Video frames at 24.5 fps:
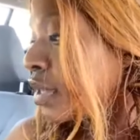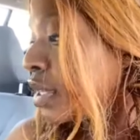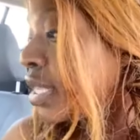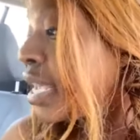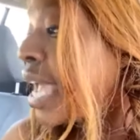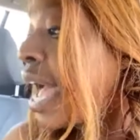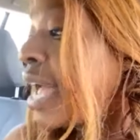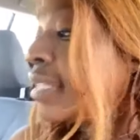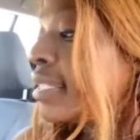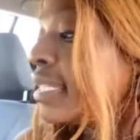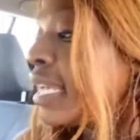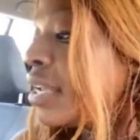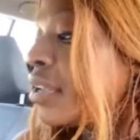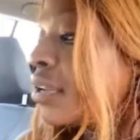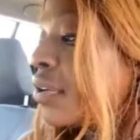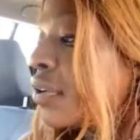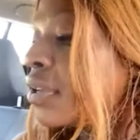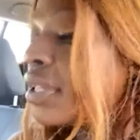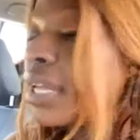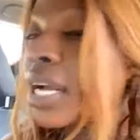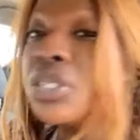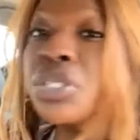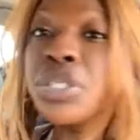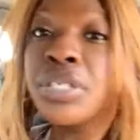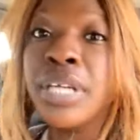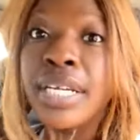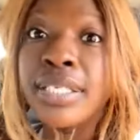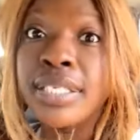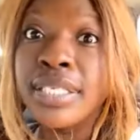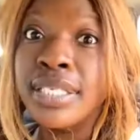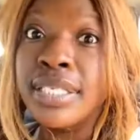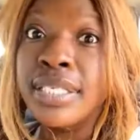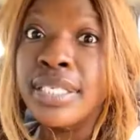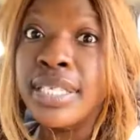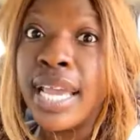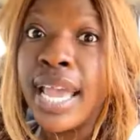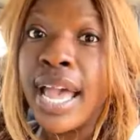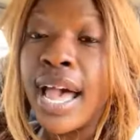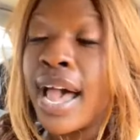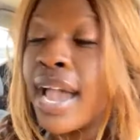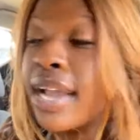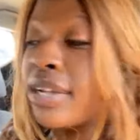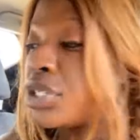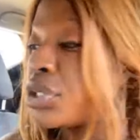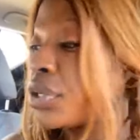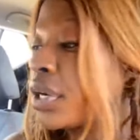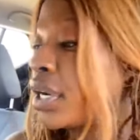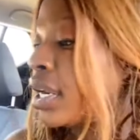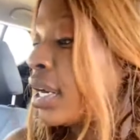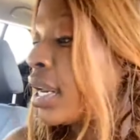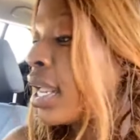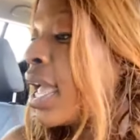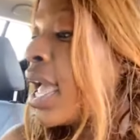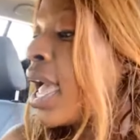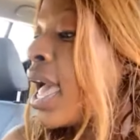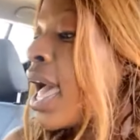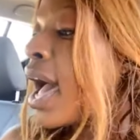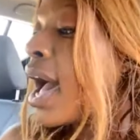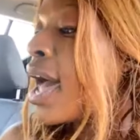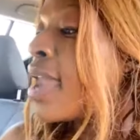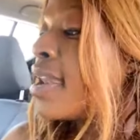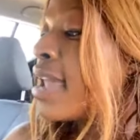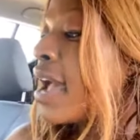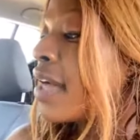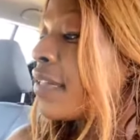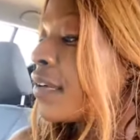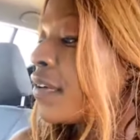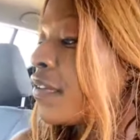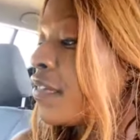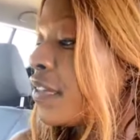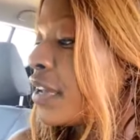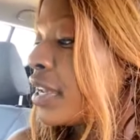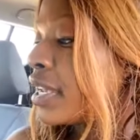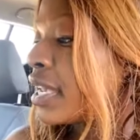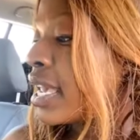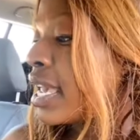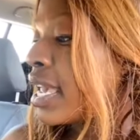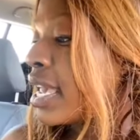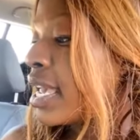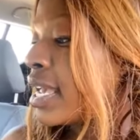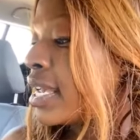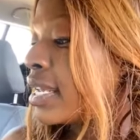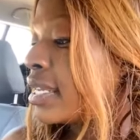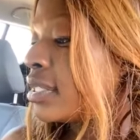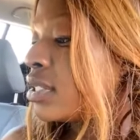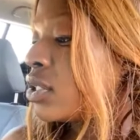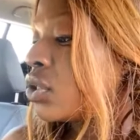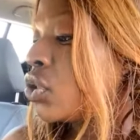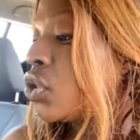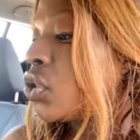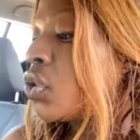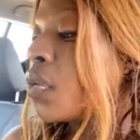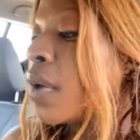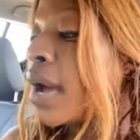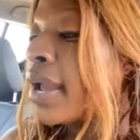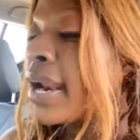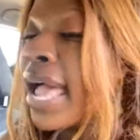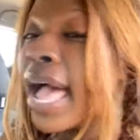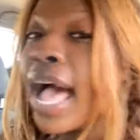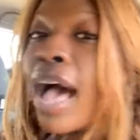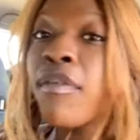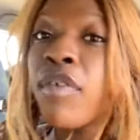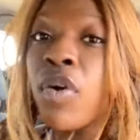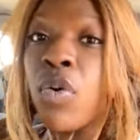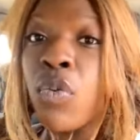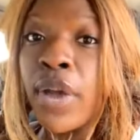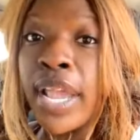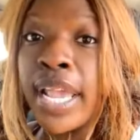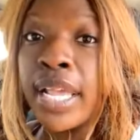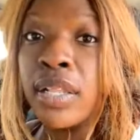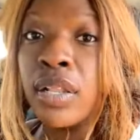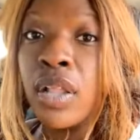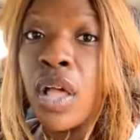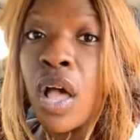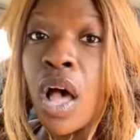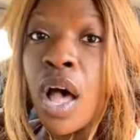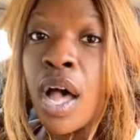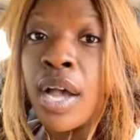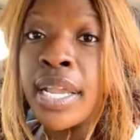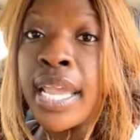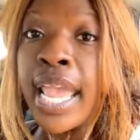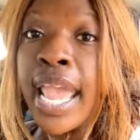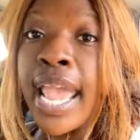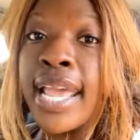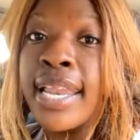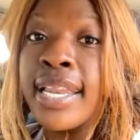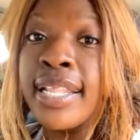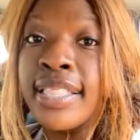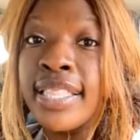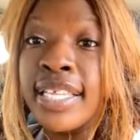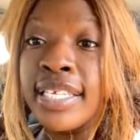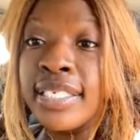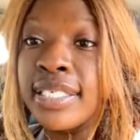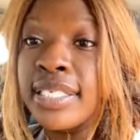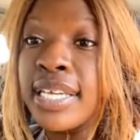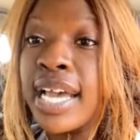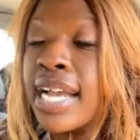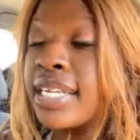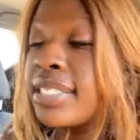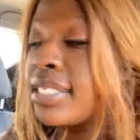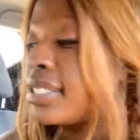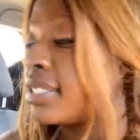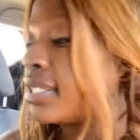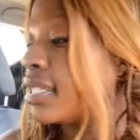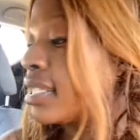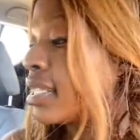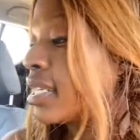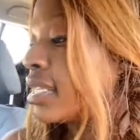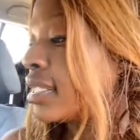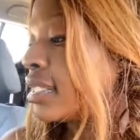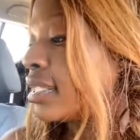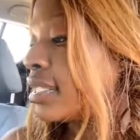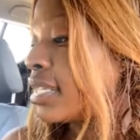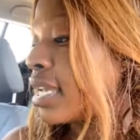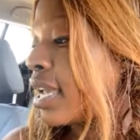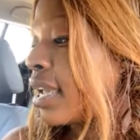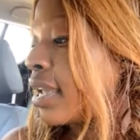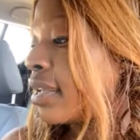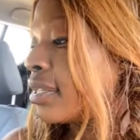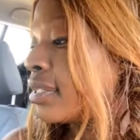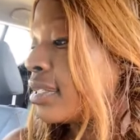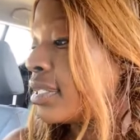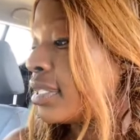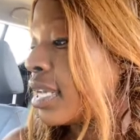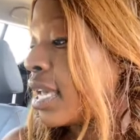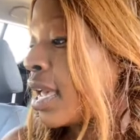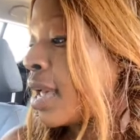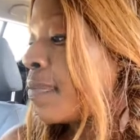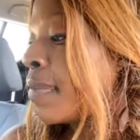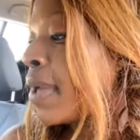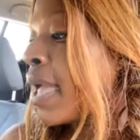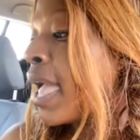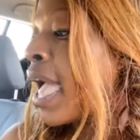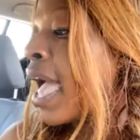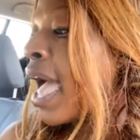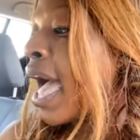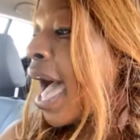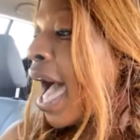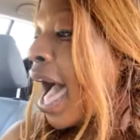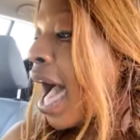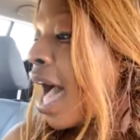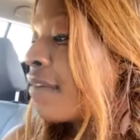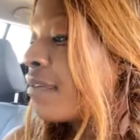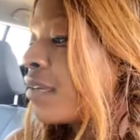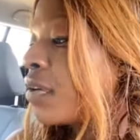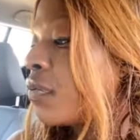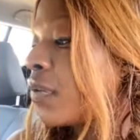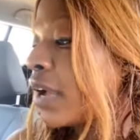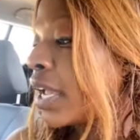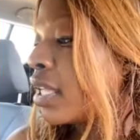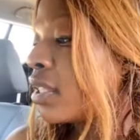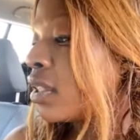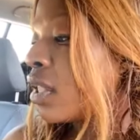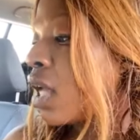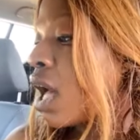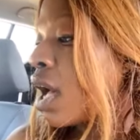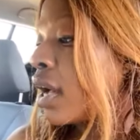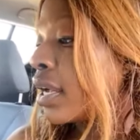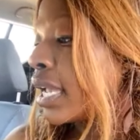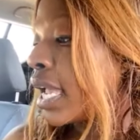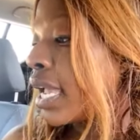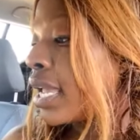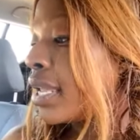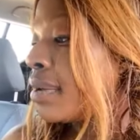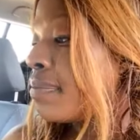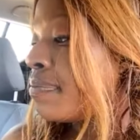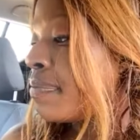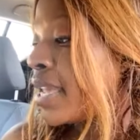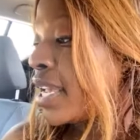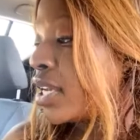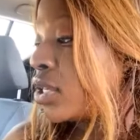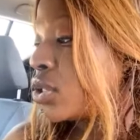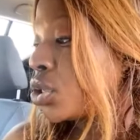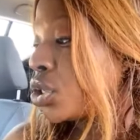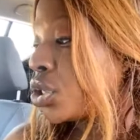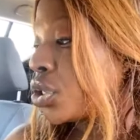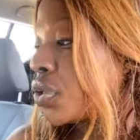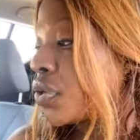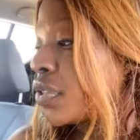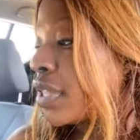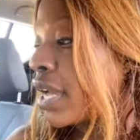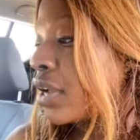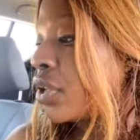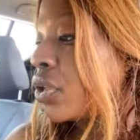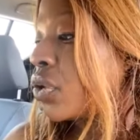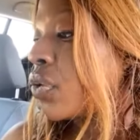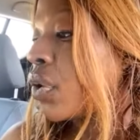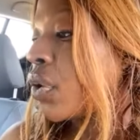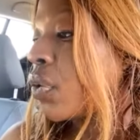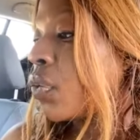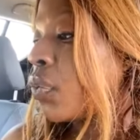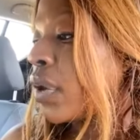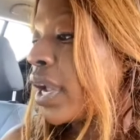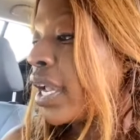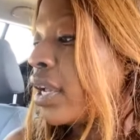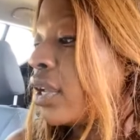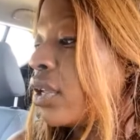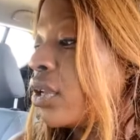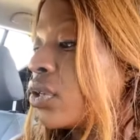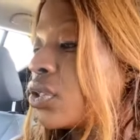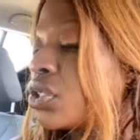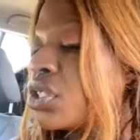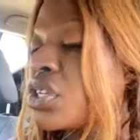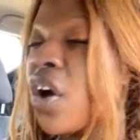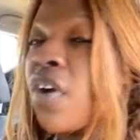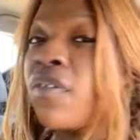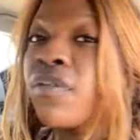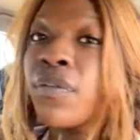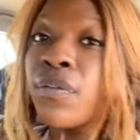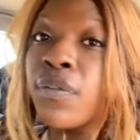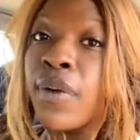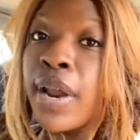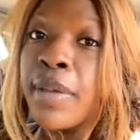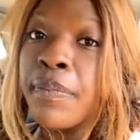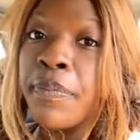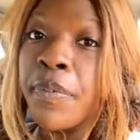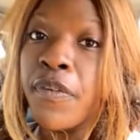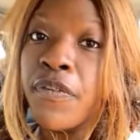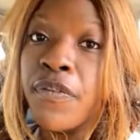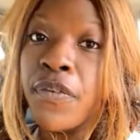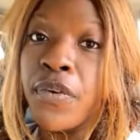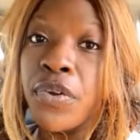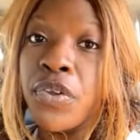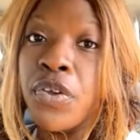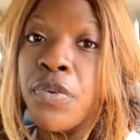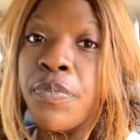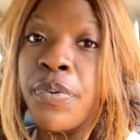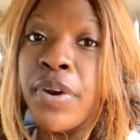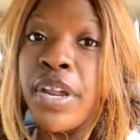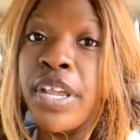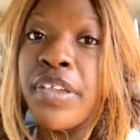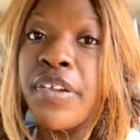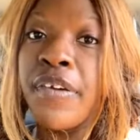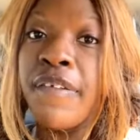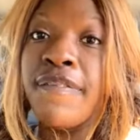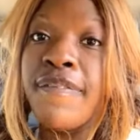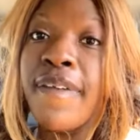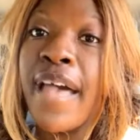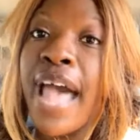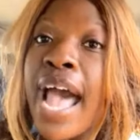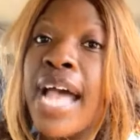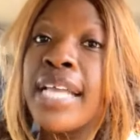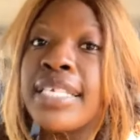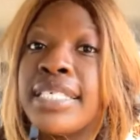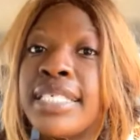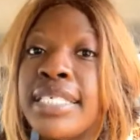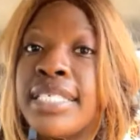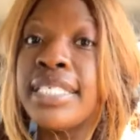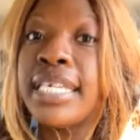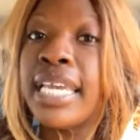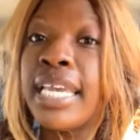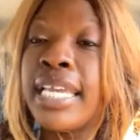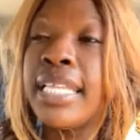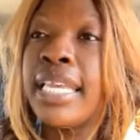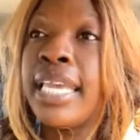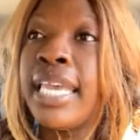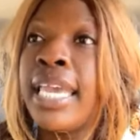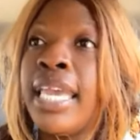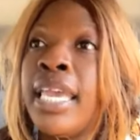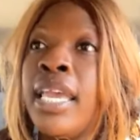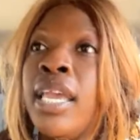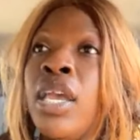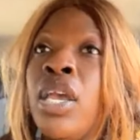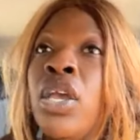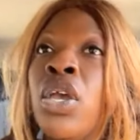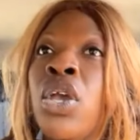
Yeah, take your electrolytes and stay hydrated. Another thing is you want to have a weight log, and this ties into this t- tip. Have a weight log and make sure that you are weighing yourself right before you break your fast daily